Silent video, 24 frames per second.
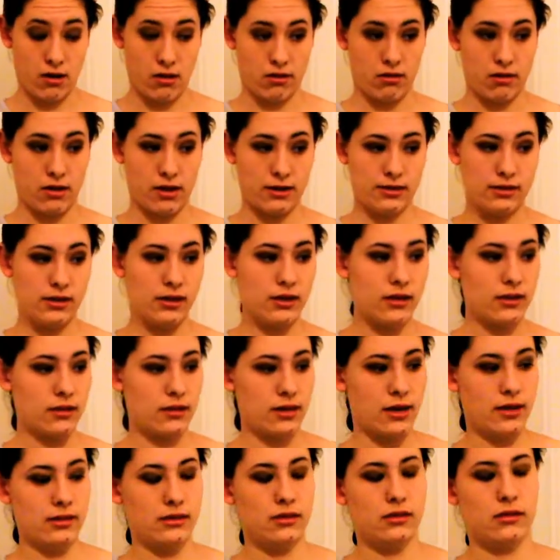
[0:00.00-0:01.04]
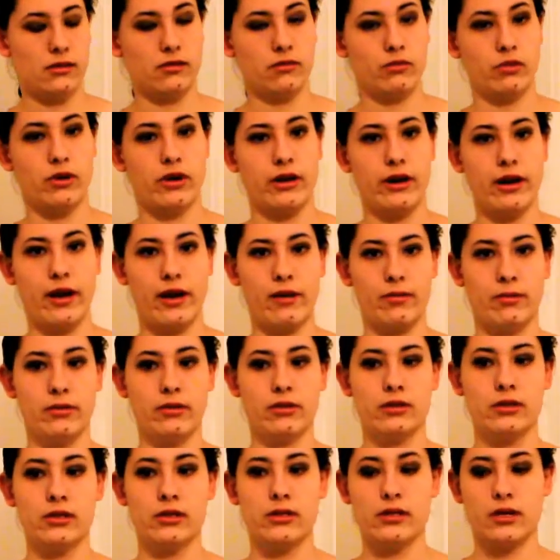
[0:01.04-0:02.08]
that's it. That's what
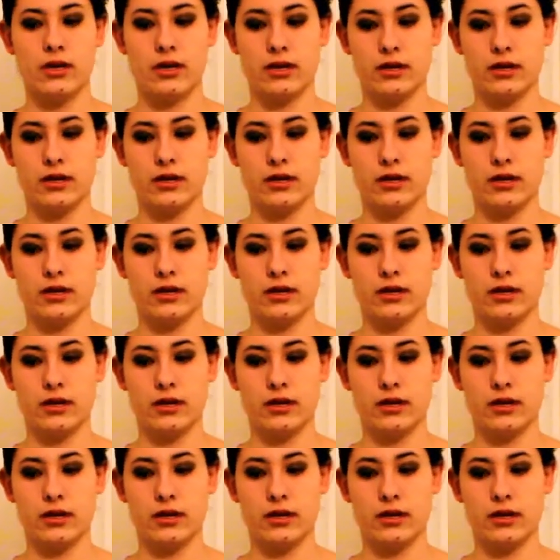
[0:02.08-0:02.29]
happened.